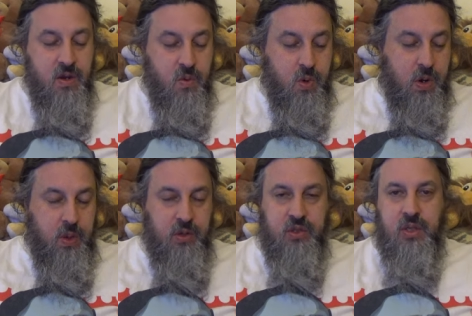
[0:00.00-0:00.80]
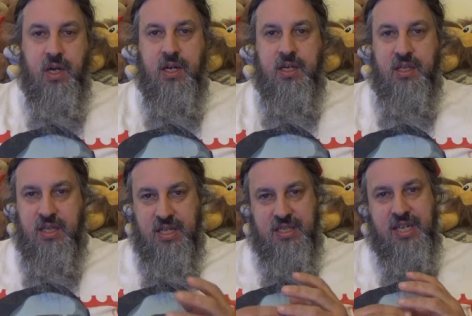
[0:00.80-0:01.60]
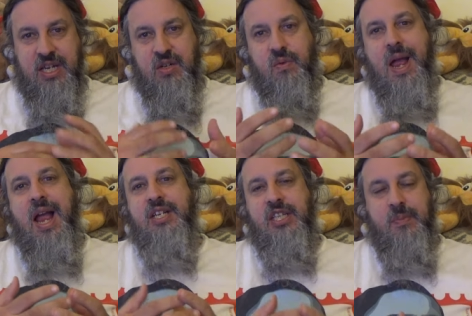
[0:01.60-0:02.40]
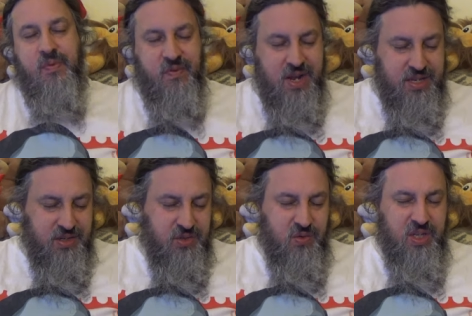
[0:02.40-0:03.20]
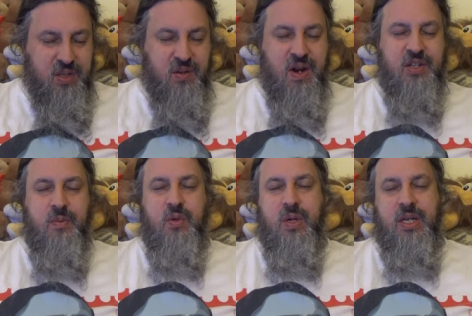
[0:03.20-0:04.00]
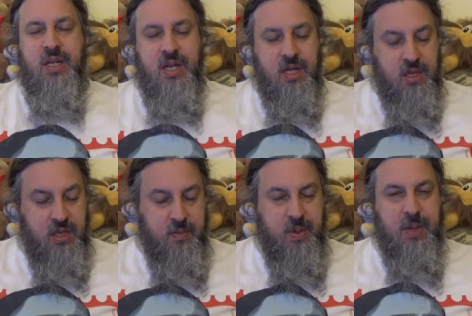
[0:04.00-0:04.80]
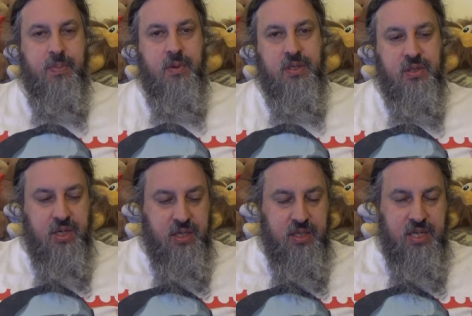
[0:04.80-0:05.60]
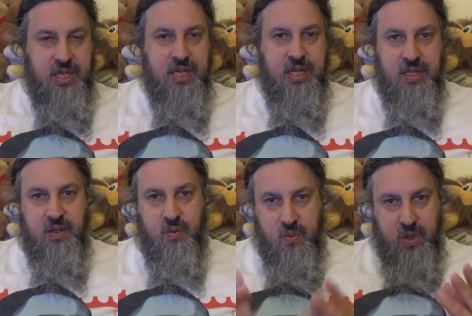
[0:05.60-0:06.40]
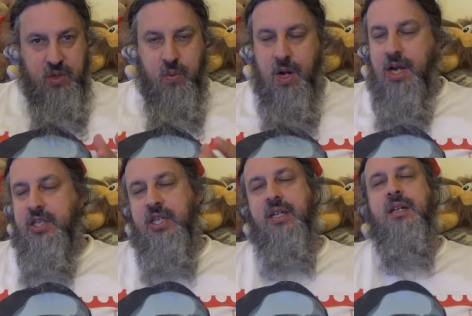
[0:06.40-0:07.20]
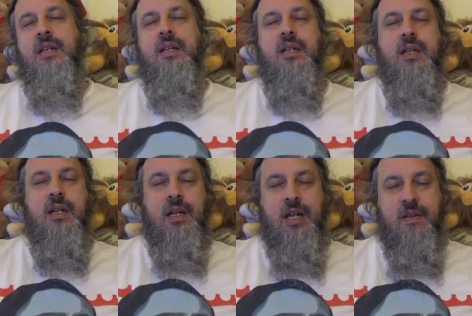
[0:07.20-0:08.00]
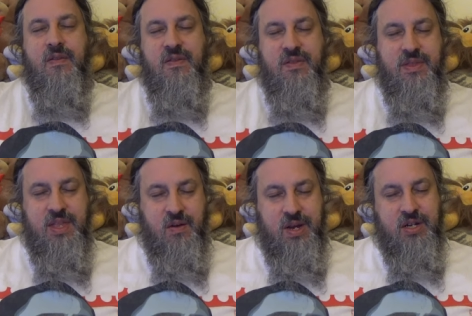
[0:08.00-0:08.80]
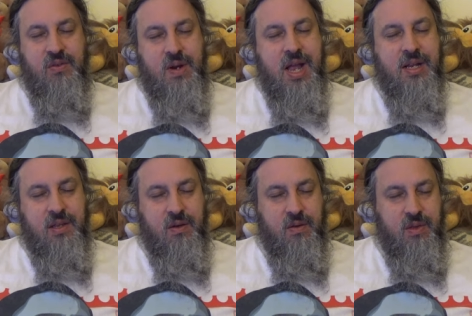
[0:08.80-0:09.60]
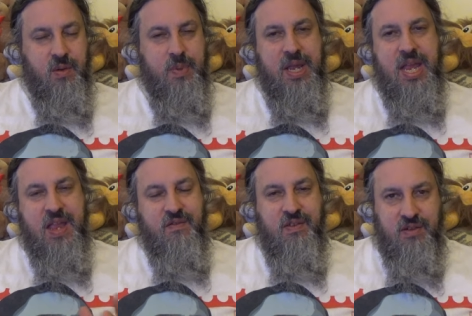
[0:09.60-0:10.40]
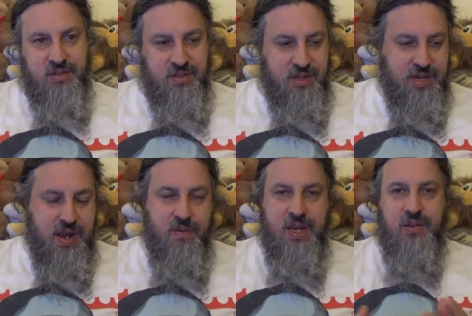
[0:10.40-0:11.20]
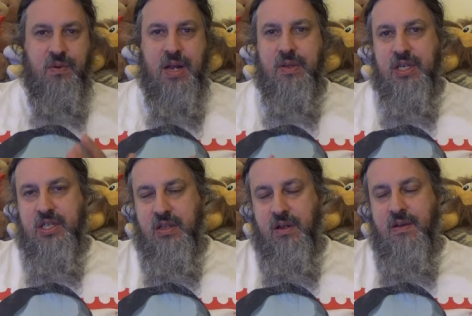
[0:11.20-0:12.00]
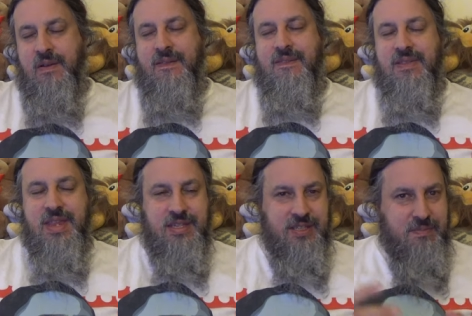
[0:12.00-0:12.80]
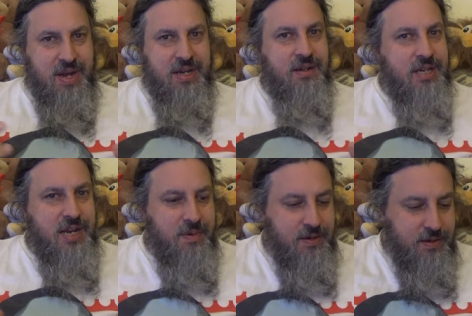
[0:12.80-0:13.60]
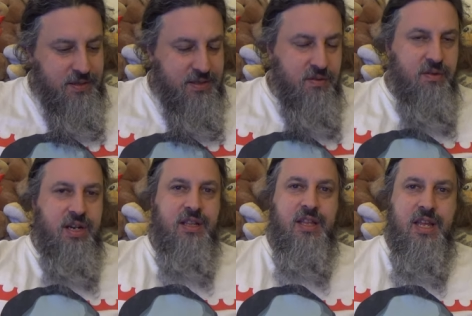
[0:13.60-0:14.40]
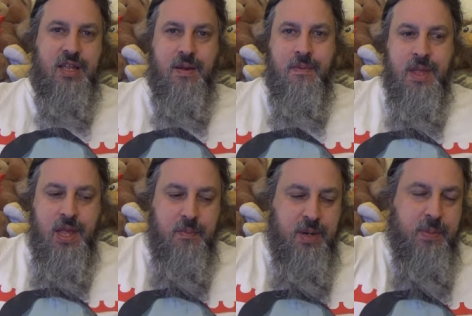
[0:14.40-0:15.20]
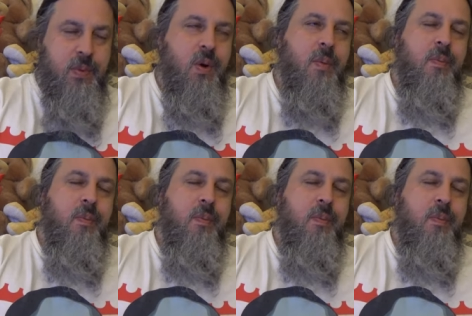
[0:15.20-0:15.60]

where there's it's the interaction that provides the story, the interaction between the people in what you're watching, their behaviors and how they interact with each other. This is my entertainment. It's kind of like people